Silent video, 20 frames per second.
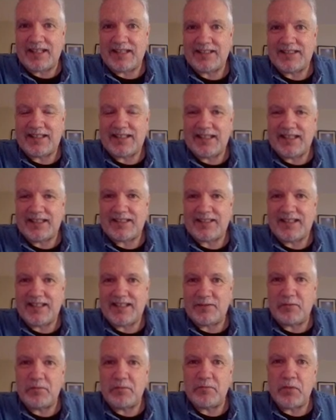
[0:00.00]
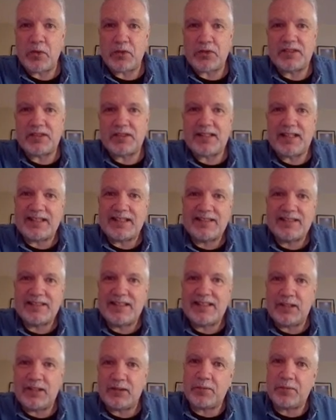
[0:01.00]
sets, these remote sense
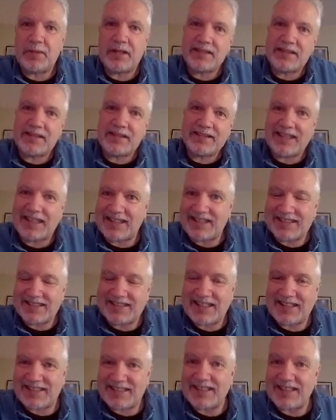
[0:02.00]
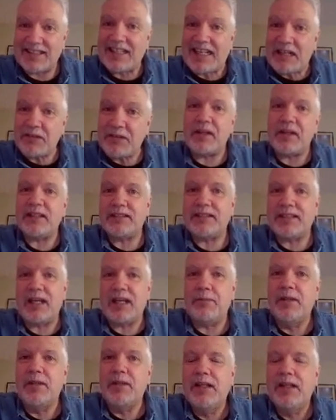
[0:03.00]
geospatial data sets in near real
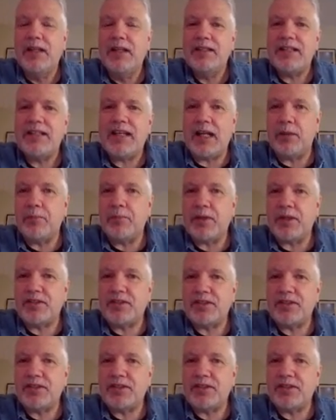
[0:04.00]
time to help us